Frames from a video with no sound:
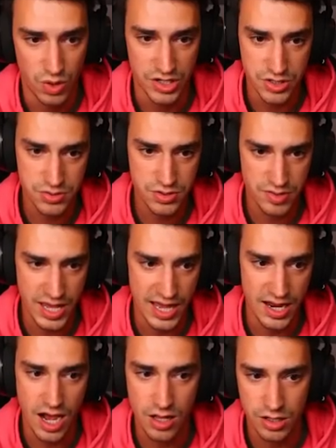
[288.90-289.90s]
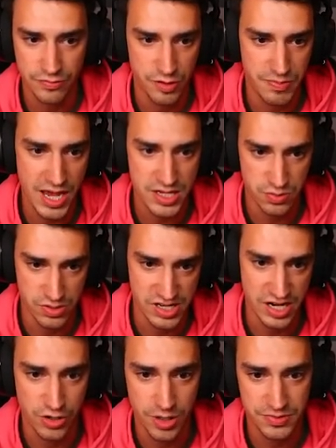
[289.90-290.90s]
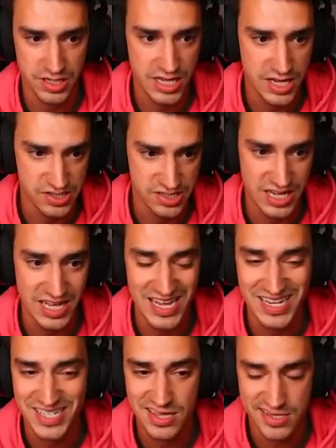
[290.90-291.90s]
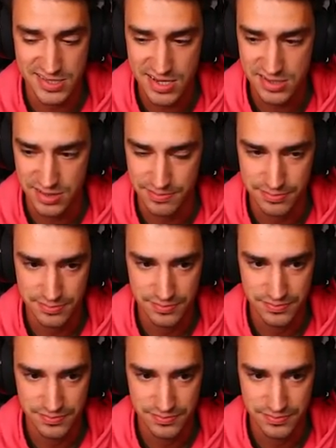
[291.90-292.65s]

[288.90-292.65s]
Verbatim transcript: While you do that, I'll look for the passwords and encrypted keys to get into the system.